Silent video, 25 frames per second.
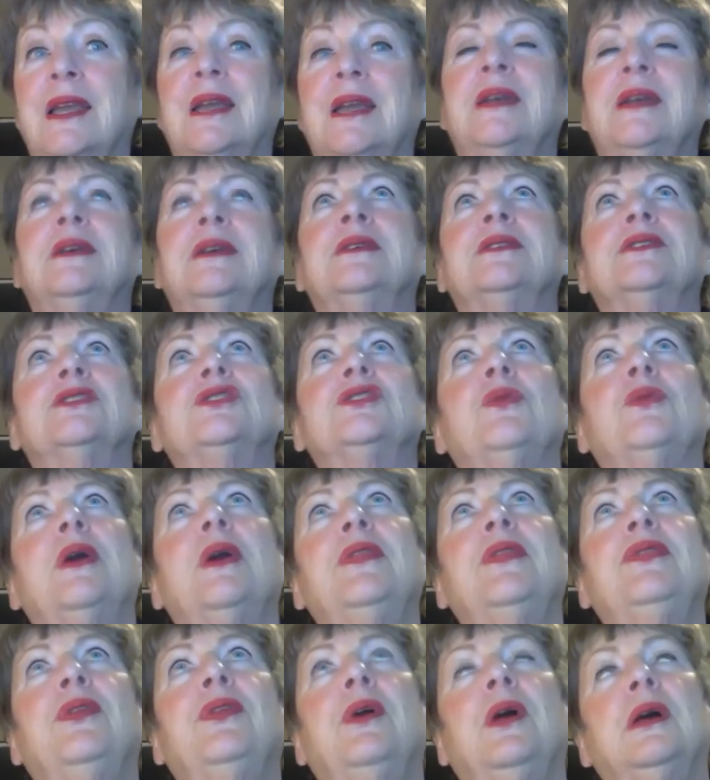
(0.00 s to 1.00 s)
So I
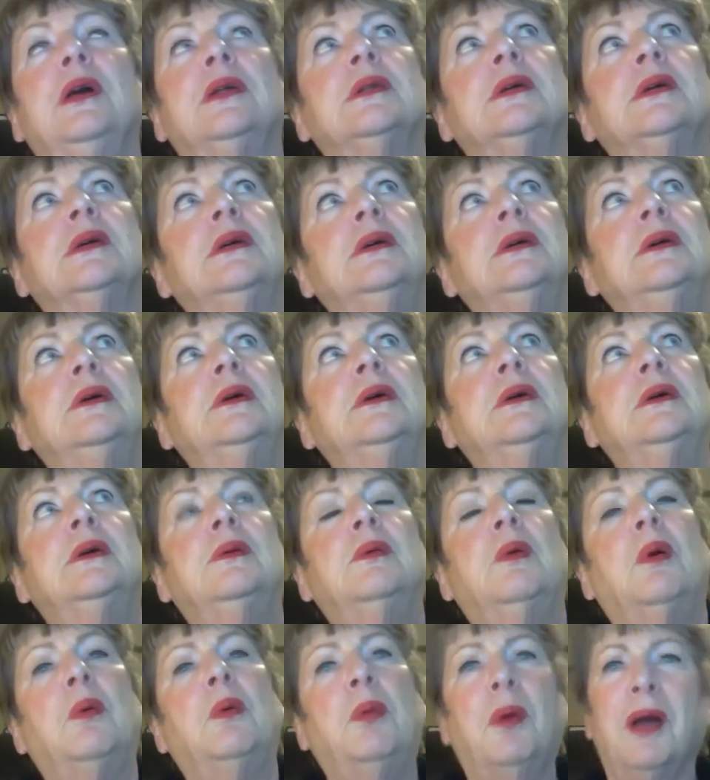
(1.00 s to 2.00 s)
thought,
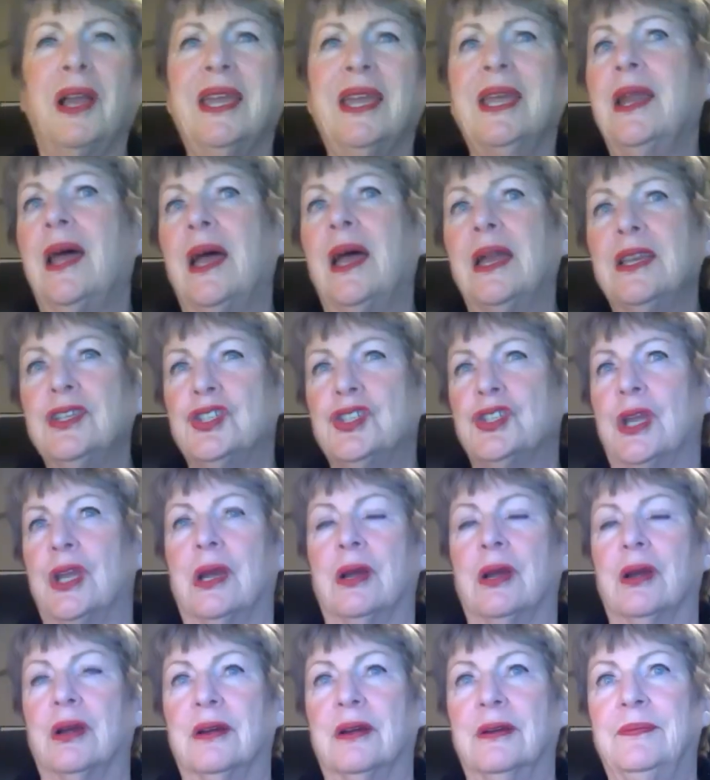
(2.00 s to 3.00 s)
well, what can I
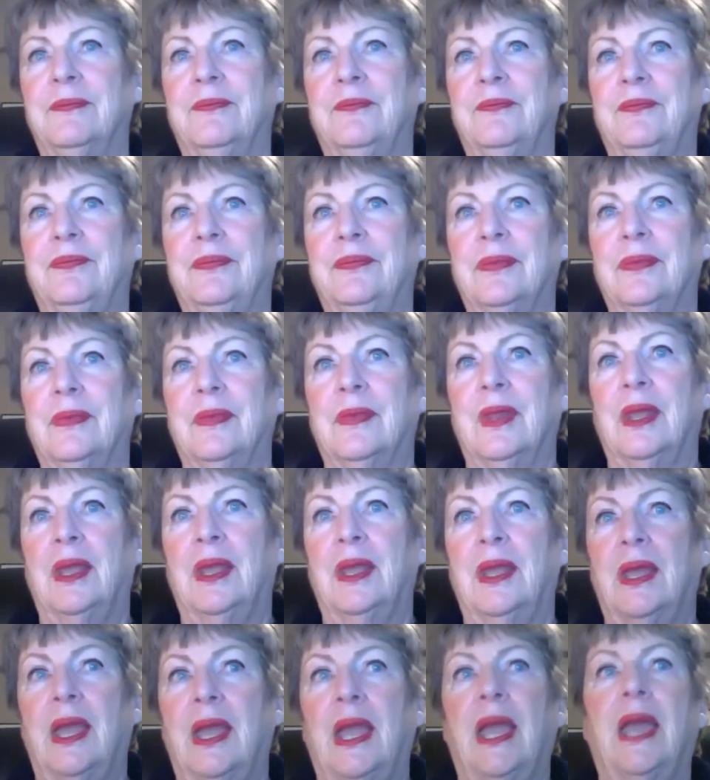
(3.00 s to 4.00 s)
share?
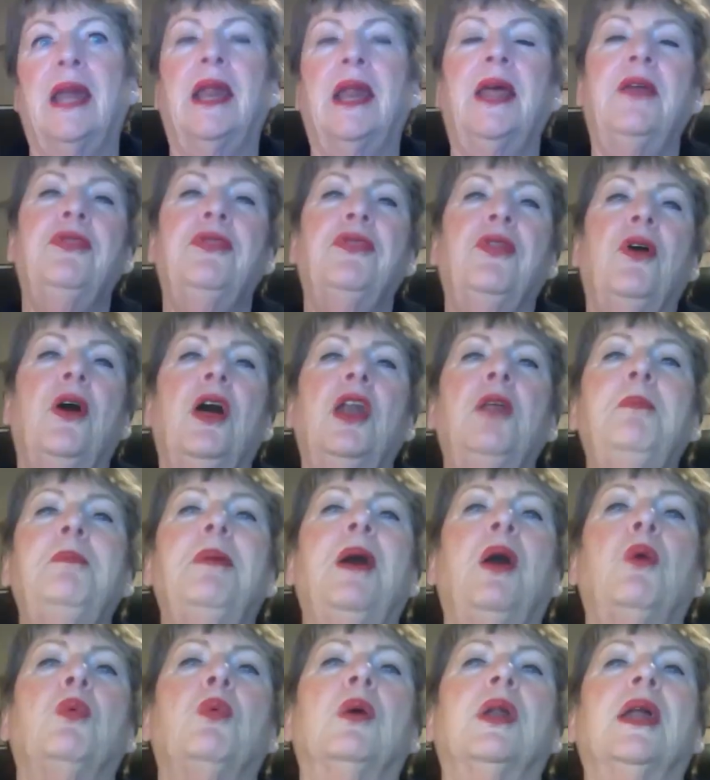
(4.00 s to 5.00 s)
And I thought
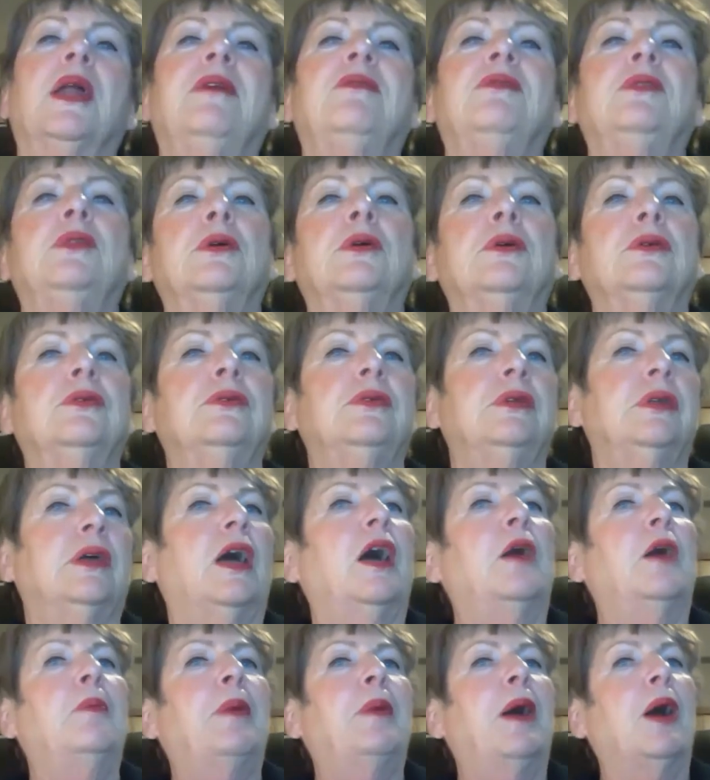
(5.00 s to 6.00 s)
about what I've learned
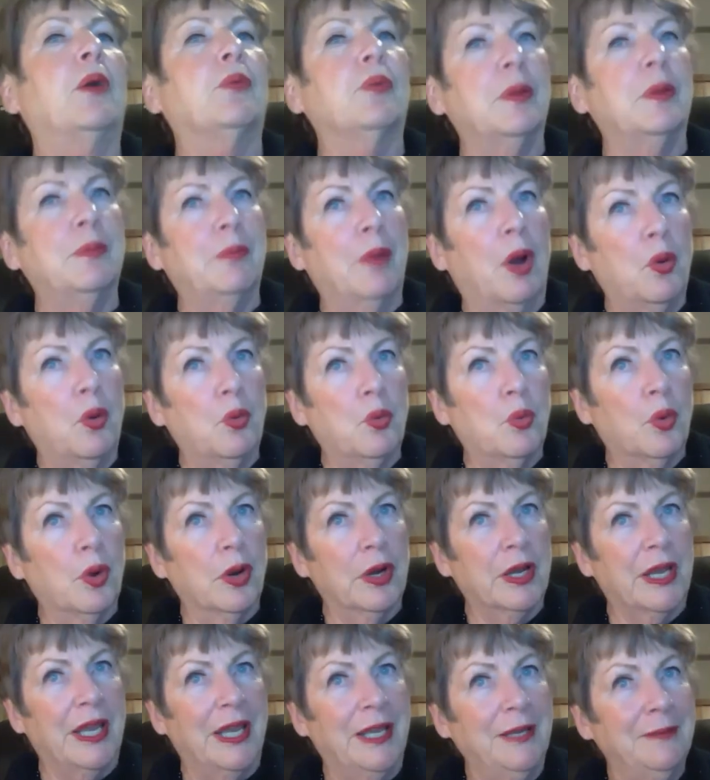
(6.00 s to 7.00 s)
about remote
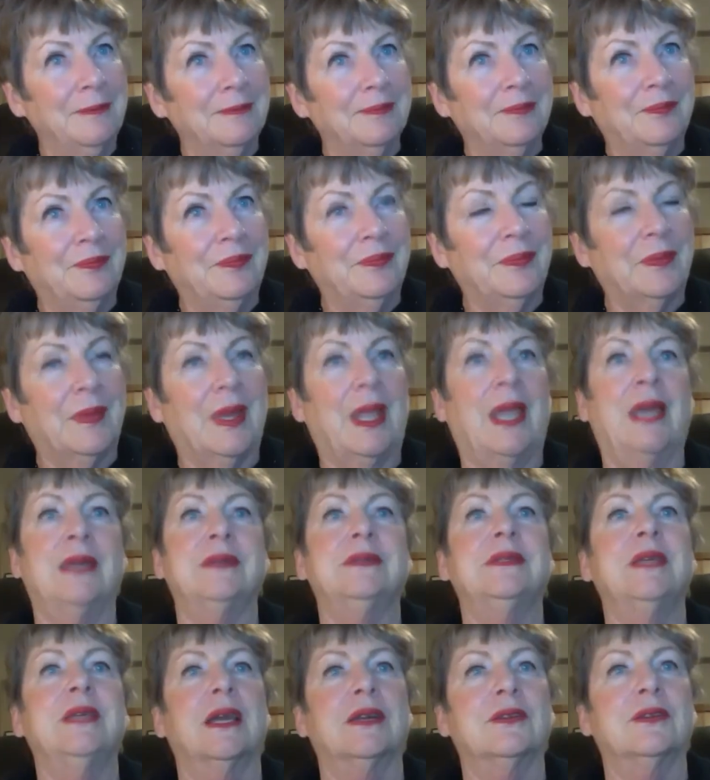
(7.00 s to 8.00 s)
working and
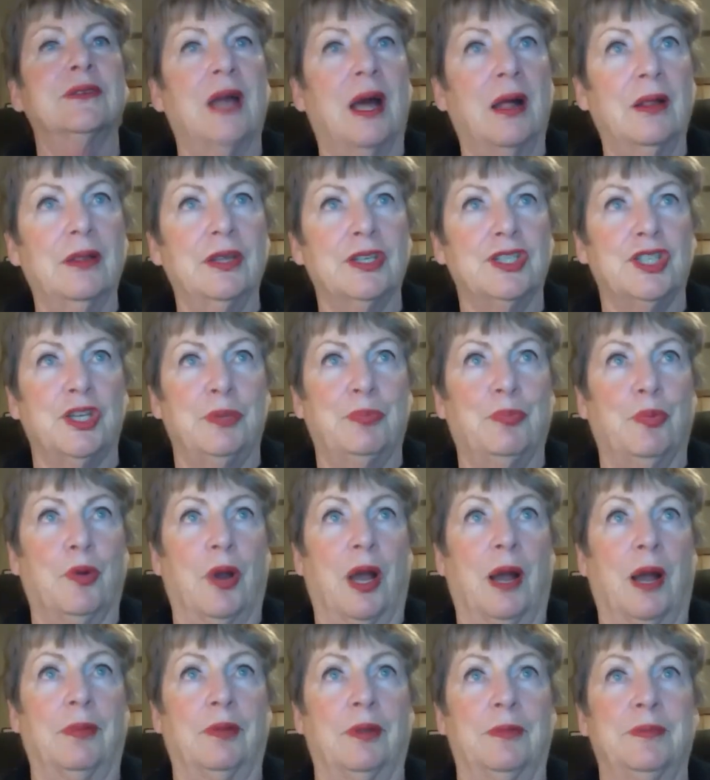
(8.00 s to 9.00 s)
technology
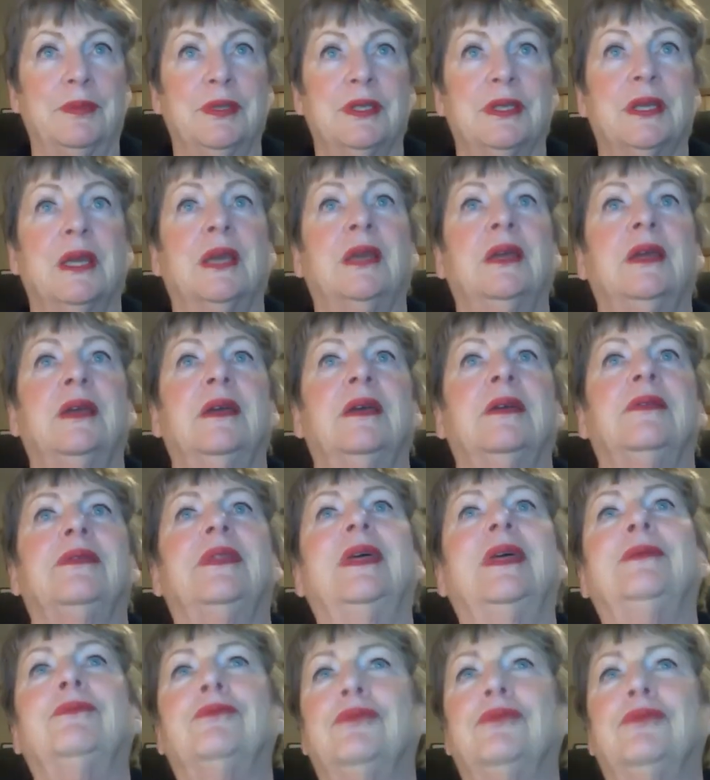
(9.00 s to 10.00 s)
problems
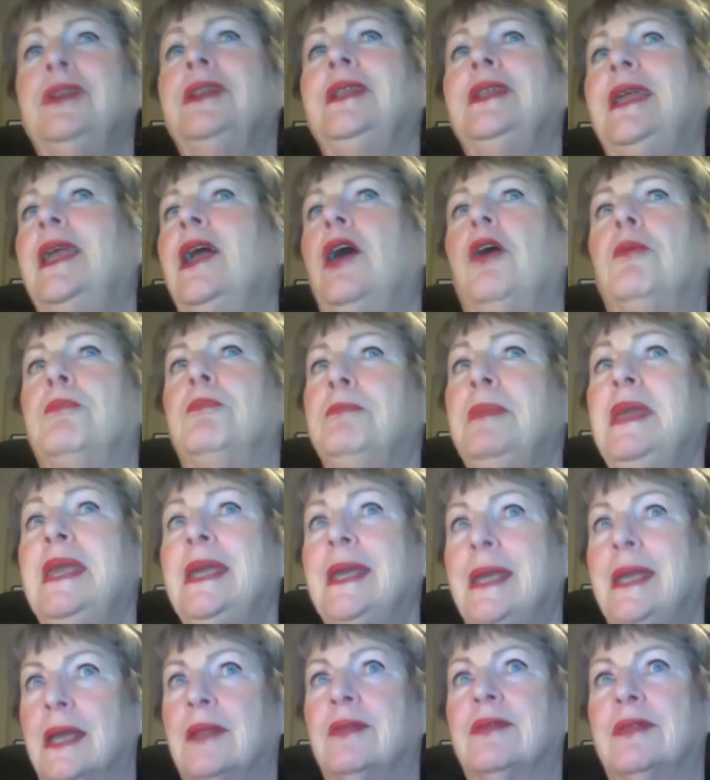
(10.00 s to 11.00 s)
that really help me
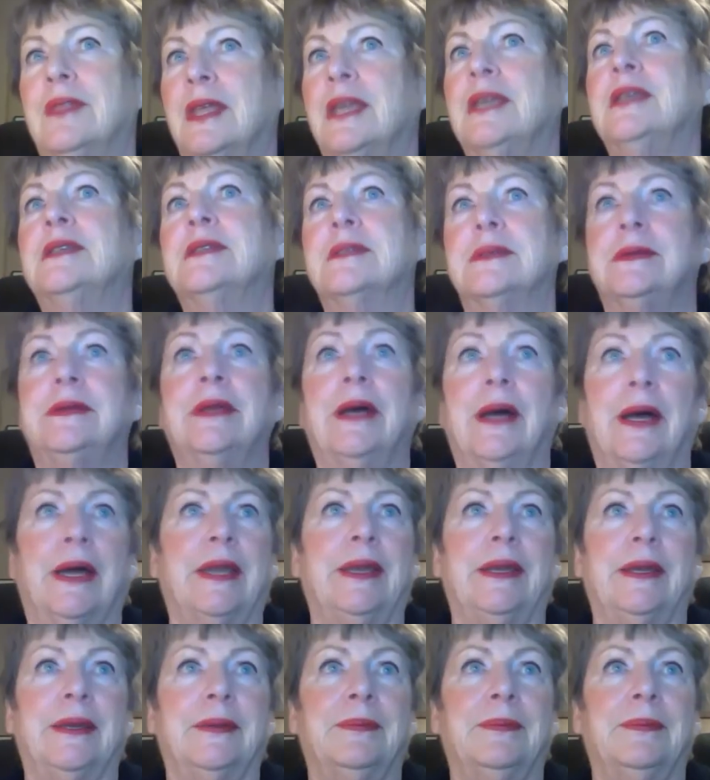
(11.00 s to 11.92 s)
get things done.